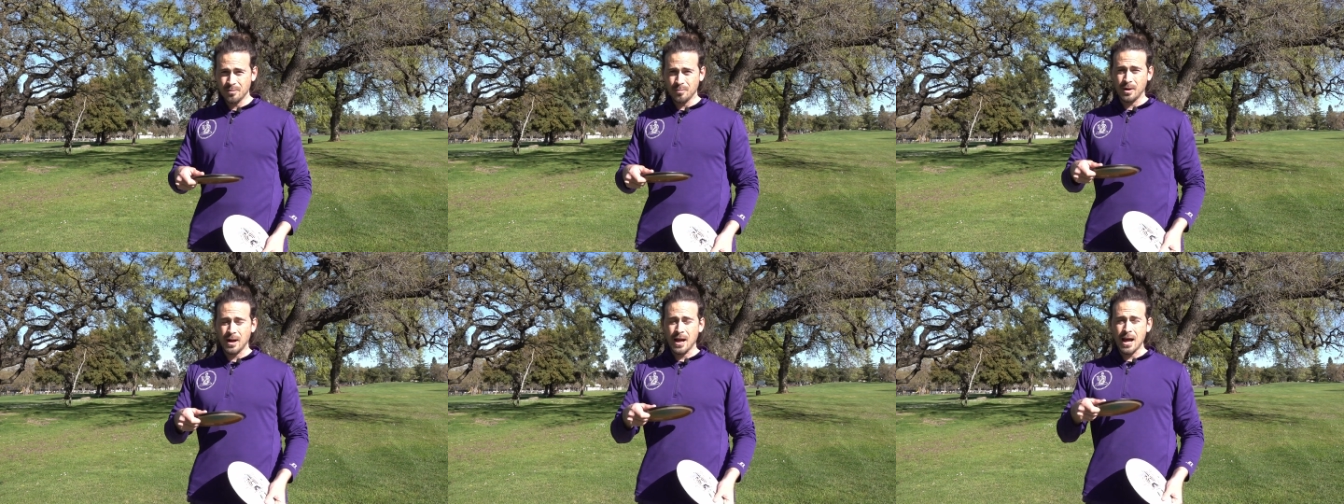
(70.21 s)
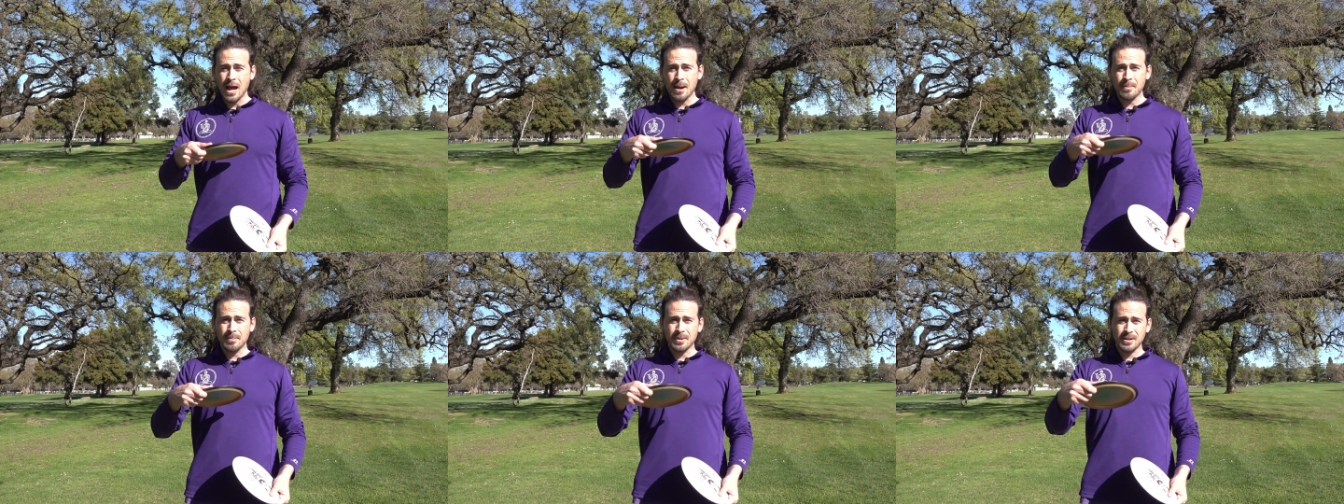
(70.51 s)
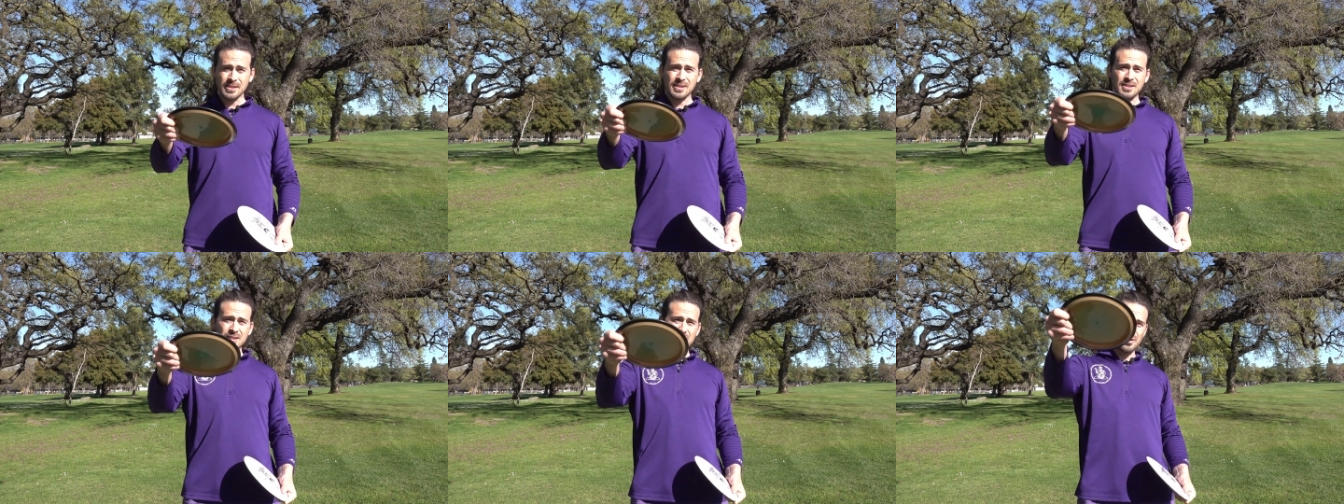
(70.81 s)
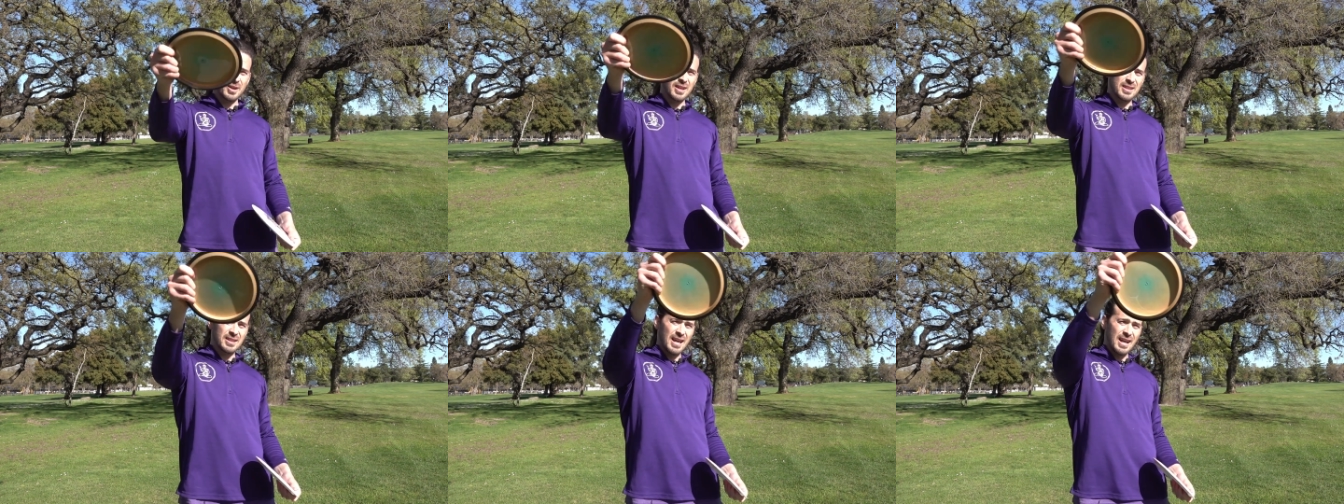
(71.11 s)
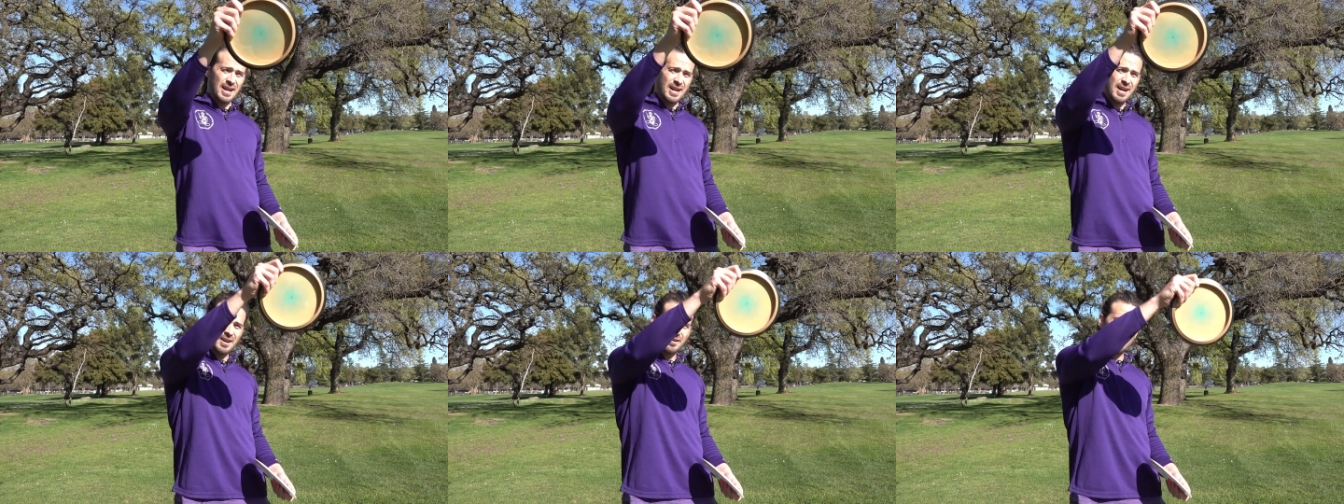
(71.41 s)
what happens is you get
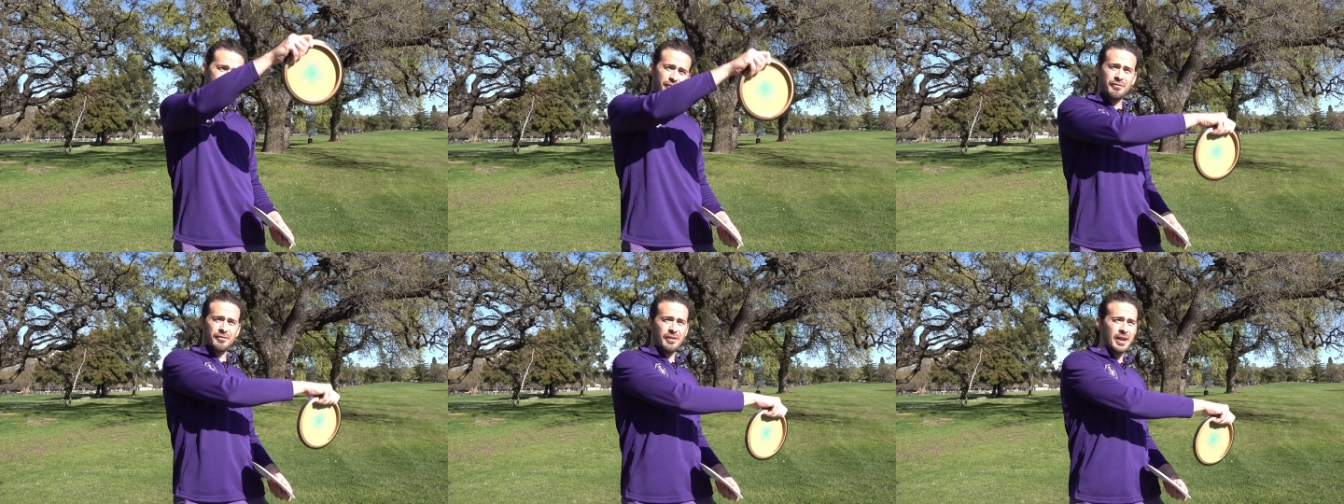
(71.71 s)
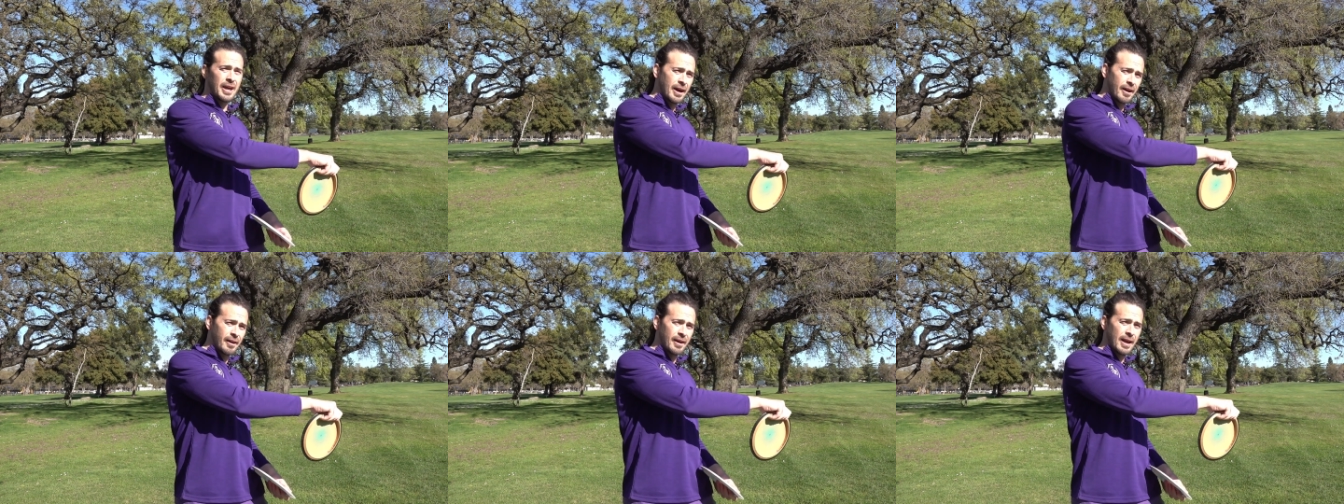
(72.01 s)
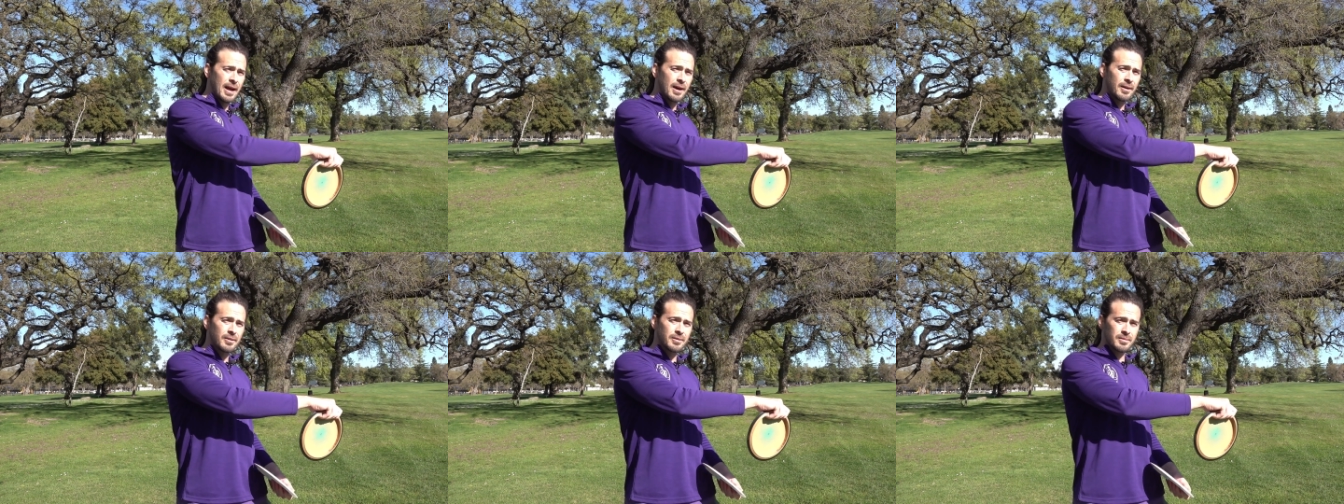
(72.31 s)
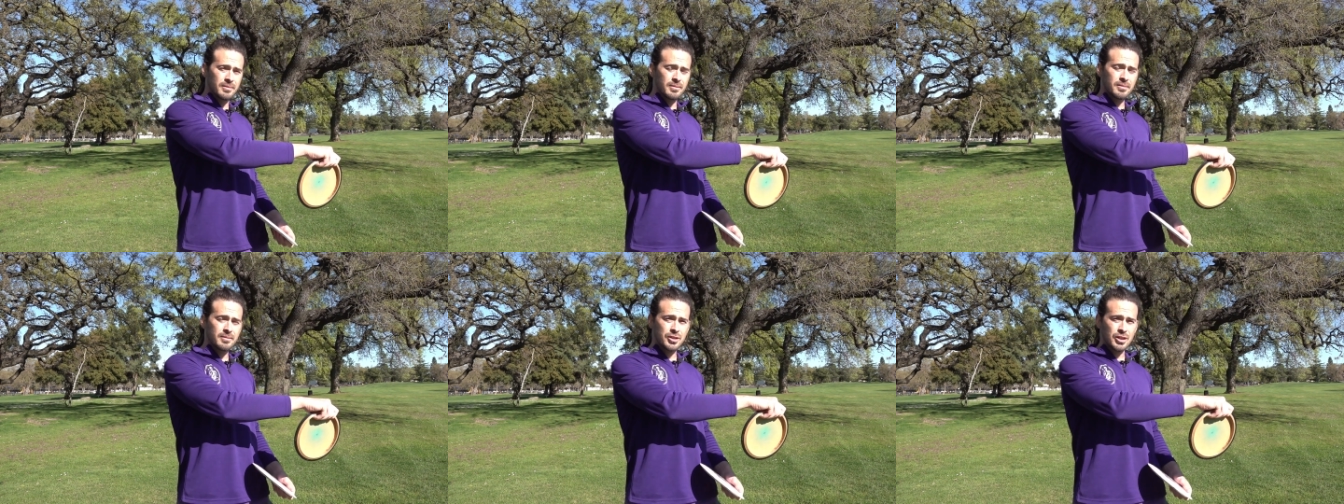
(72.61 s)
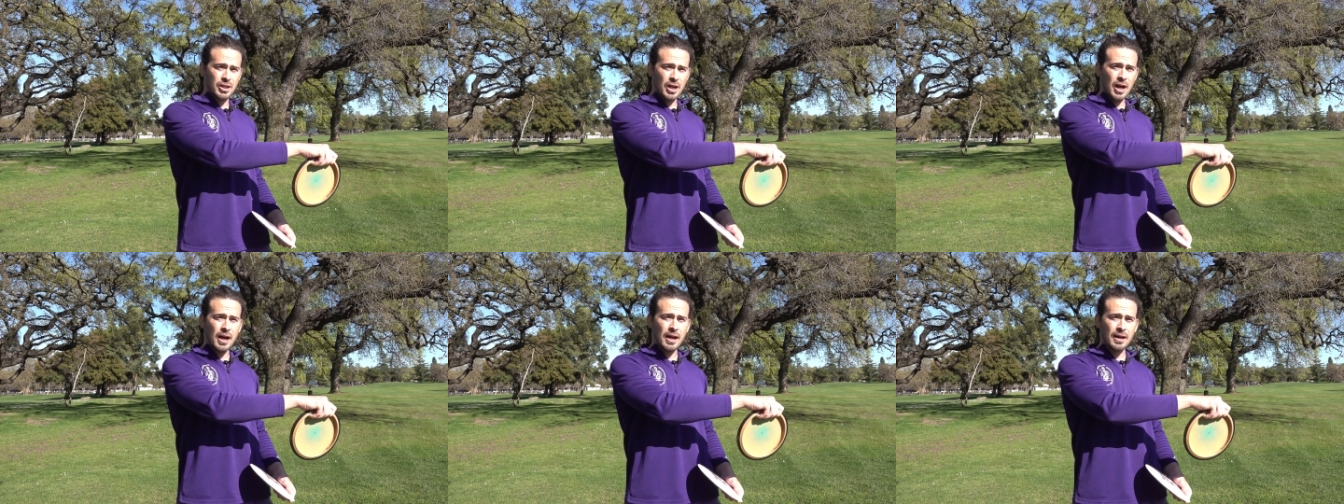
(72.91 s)
that kind of flared out
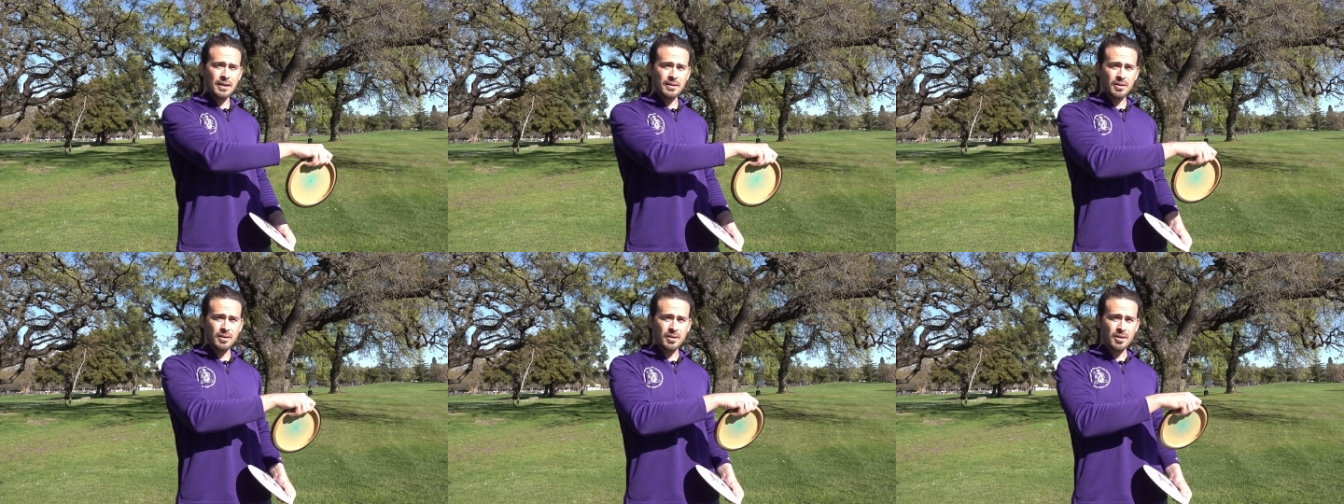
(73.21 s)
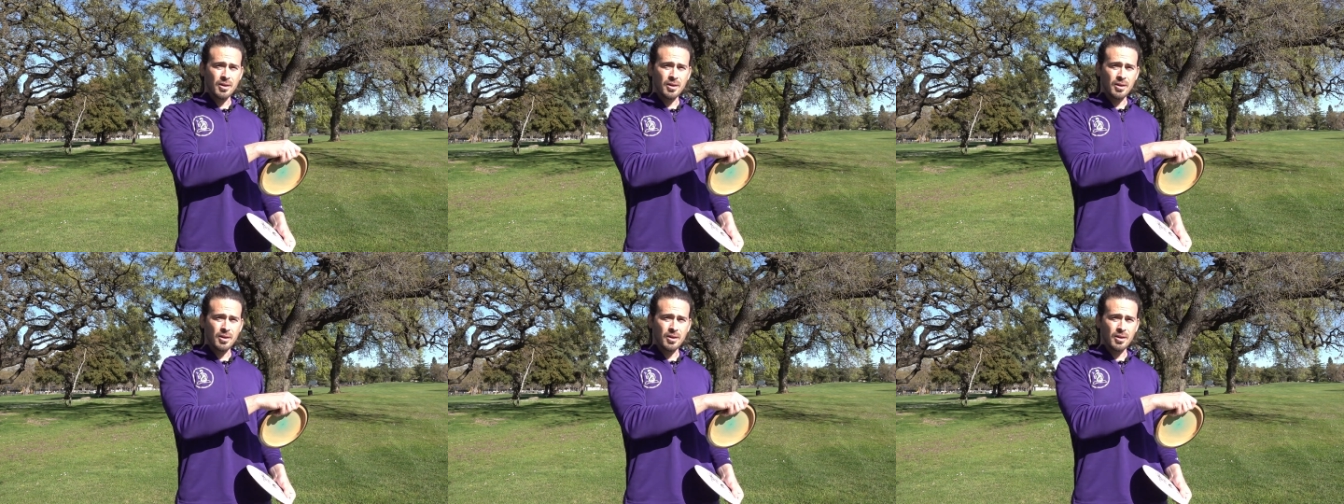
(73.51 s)
shot,